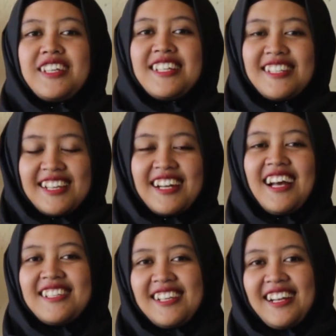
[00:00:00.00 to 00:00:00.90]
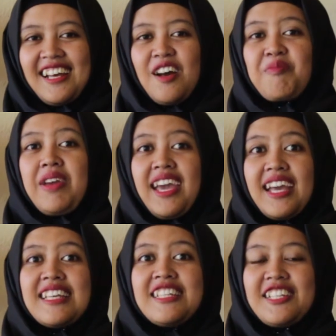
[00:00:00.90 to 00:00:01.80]
Insan Hasanah
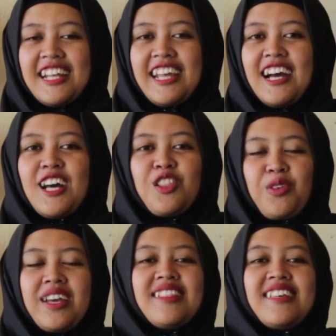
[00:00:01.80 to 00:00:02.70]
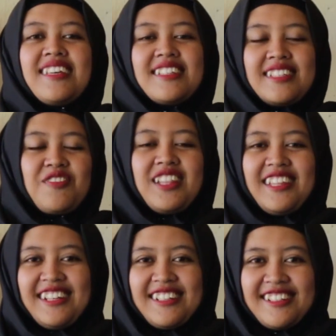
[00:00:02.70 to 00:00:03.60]
BNI Syariah
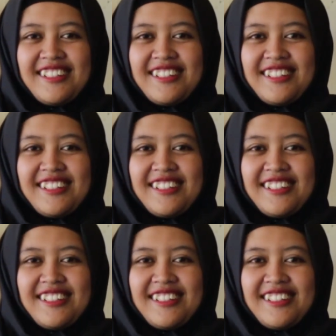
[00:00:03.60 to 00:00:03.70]
2017.